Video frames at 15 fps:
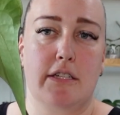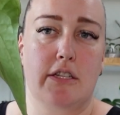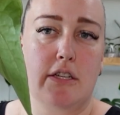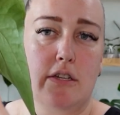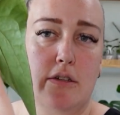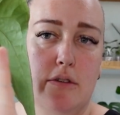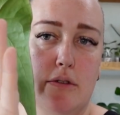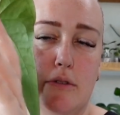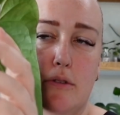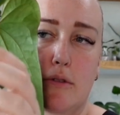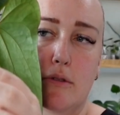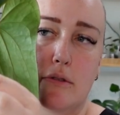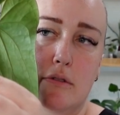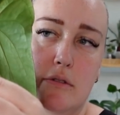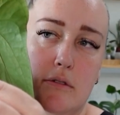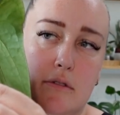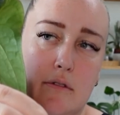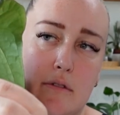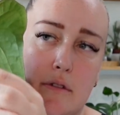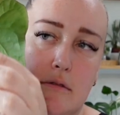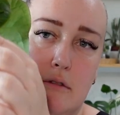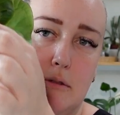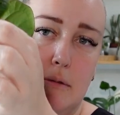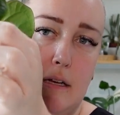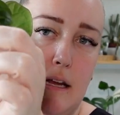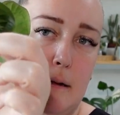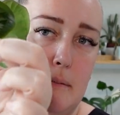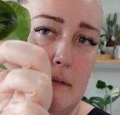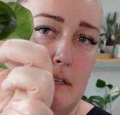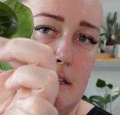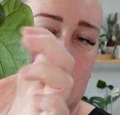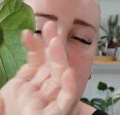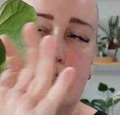to, I don't know what happened here.